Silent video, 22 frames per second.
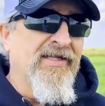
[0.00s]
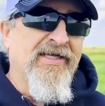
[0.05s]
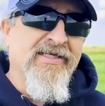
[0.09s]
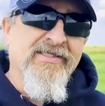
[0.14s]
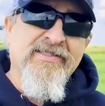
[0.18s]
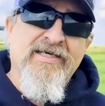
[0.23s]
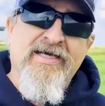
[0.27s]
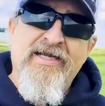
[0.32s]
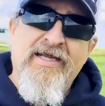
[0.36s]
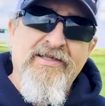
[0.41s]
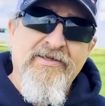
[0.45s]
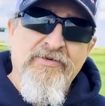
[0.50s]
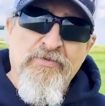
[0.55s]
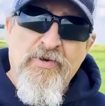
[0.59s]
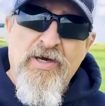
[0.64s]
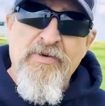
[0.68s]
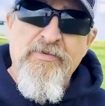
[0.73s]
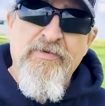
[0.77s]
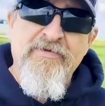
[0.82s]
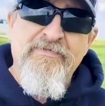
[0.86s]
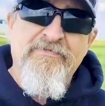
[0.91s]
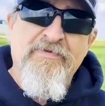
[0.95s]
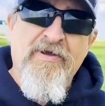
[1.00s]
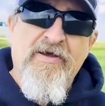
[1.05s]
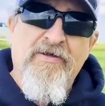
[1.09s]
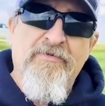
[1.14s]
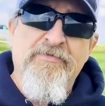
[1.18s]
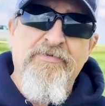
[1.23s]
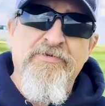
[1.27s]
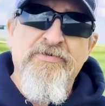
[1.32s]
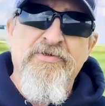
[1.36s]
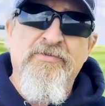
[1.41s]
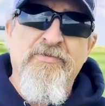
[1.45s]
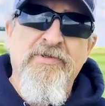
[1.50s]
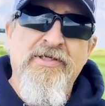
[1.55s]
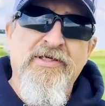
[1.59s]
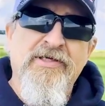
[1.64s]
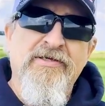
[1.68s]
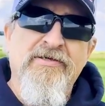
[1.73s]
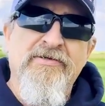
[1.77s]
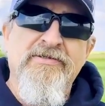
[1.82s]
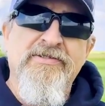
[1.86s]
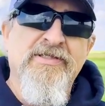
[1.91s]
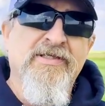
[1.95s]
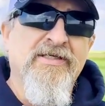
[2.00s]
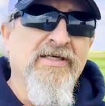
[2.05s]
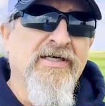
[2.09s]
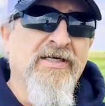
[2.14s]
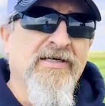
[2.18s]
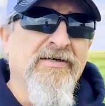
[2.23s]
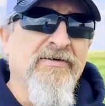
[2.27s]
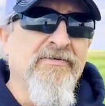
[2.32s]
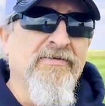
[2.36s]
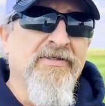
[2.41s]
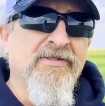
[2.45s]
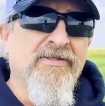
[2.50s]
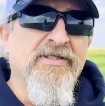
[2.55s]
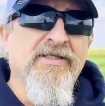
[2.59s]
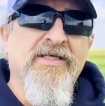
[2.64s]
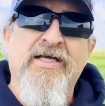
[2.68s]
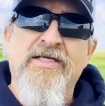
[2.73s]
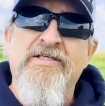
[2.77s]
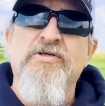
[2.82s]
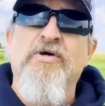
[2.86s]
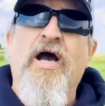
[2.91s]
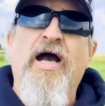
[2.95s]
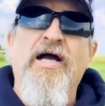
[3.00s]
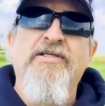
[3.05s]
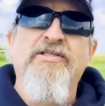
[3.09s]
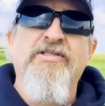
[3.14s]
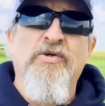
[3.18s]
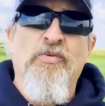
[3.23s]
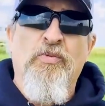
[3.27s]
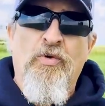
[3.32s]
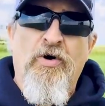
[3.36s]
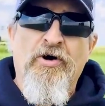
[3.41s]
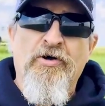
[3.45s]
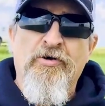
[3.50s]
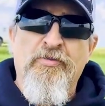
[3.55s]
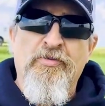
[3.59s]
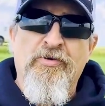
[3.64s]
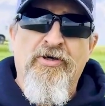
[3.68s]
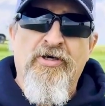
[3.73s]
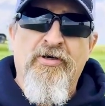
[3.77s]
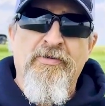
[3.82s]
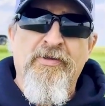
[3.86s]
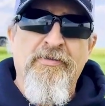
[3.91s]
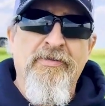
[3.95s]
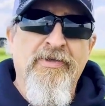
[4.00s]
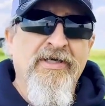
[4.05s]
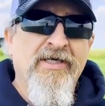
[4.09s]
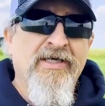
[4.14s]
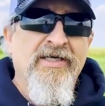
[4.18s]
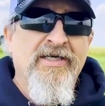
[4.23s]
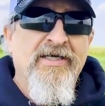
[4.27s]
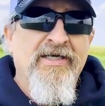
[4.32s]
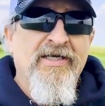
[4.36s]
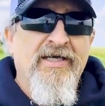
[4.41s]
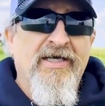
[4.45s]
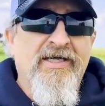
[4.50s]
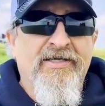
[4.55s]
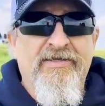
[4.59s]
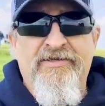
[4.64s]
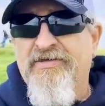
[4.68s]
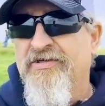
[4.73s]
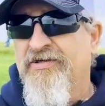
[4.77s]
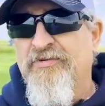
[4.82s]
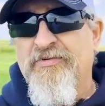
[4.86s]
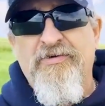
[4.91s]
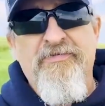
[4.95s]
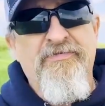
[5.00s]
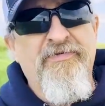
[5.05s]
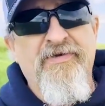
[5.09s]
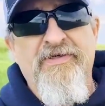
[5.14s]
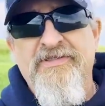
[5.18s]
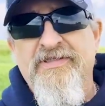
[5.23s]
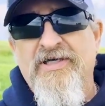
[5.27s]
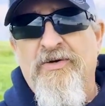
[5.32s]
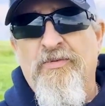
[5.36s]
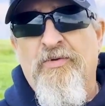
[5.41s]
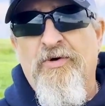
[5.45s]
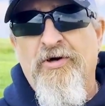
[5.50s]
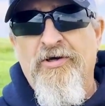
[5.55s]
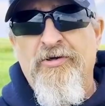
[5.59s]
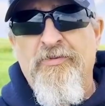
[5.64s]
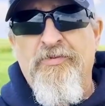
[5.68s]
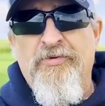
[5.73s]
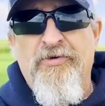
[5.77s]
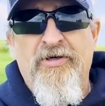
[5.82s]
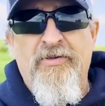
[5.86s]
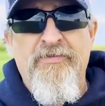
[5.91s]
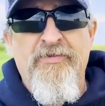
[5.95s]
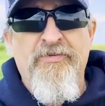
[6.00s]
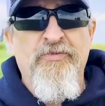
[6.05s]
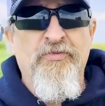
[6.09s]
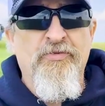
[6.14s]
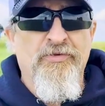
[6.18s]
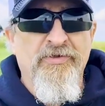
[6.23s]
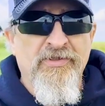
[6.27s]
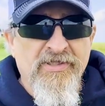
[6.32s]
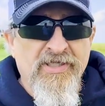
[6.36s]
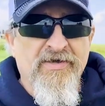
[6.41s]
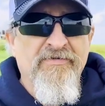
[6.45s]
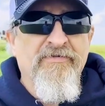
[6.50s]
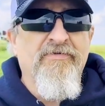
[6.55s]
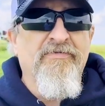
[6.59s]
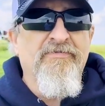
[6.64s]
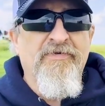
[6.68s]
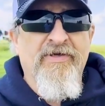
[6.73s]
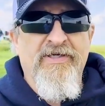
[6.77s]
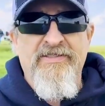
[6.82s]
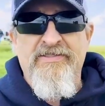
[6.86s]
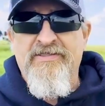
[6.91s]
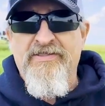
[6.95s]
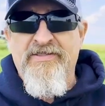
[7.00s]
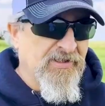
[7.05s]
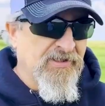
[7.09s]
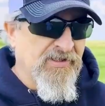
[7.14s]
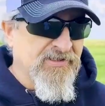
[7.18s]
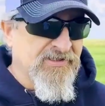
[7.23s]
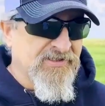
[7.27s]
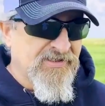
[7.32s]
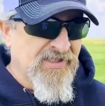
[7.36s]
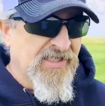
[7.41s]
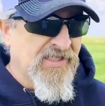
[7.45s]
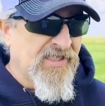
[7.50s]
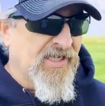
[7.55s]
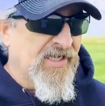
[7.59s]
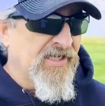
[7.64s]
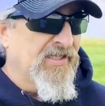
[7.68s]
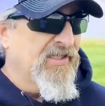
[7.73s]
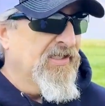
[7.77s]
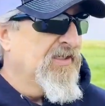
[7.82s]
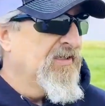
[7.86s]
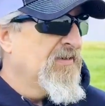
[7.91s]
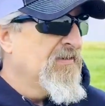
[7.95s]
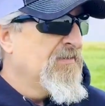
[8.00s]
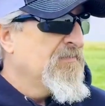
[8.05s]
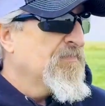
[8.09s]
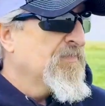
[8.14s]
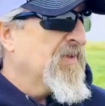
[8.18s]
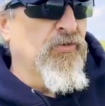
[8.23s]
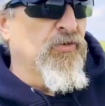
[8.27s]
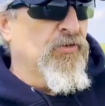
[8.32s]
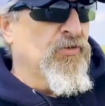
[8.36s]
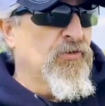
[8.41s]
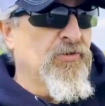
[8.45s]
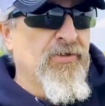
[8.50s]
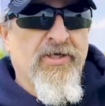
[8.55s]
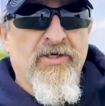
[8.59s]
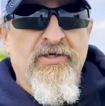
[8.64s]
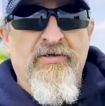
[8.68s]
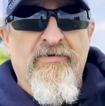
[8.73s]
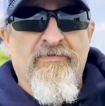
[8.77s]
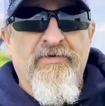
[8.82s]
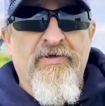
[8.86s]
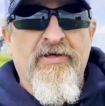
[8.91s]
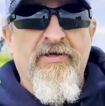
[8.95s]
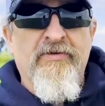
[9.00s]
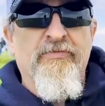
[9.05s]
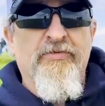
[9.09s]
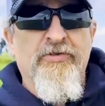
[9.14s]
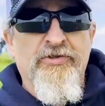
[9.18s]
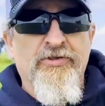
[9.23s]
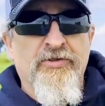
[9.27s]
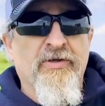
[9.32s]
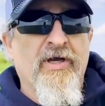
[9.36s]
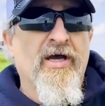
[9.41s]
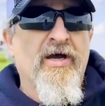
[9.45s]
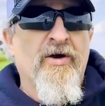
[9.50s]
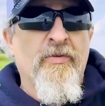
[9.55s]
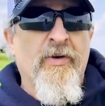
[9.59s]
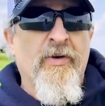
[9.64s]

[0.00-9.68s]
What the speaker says: that's kind of, I think, why we failed for so many years, because it's actually a water problem. And until we fix that water problem, we'll never fix the saline. We'll go dig over there and we'll show you how